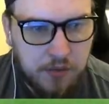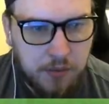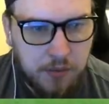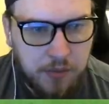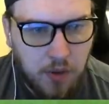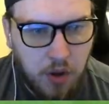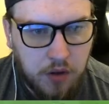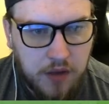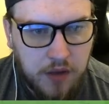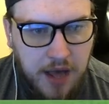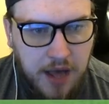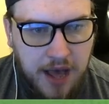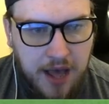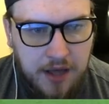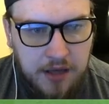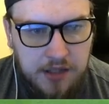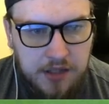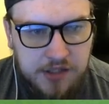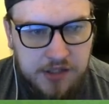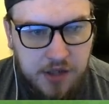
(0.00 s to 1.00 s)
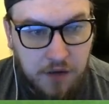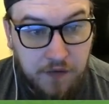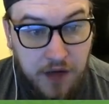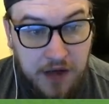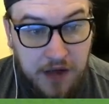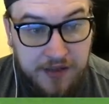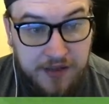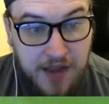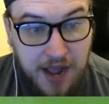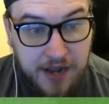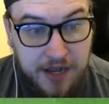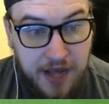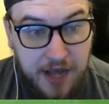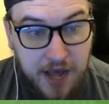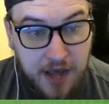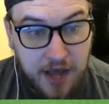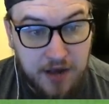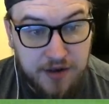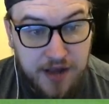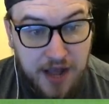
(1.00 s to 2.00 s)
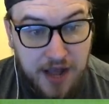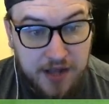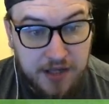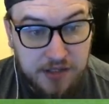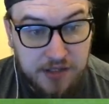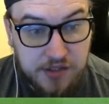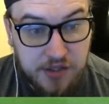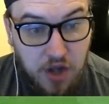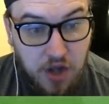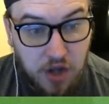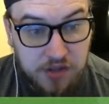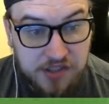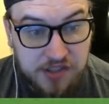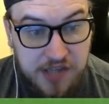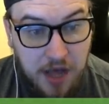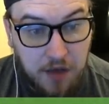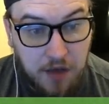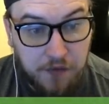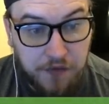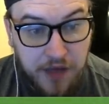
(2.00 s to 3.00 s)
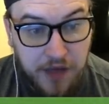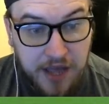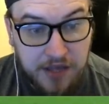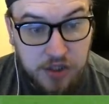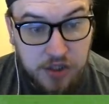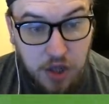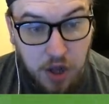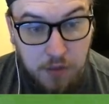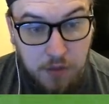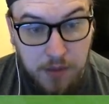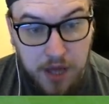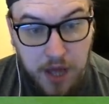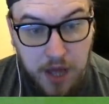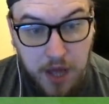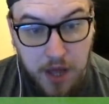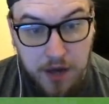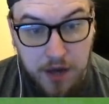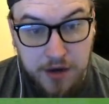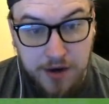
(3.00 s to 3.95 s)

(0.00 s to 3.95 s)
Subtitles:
ball there, and he's going to find Daka, and Daka's not selfish. Yorkiemann.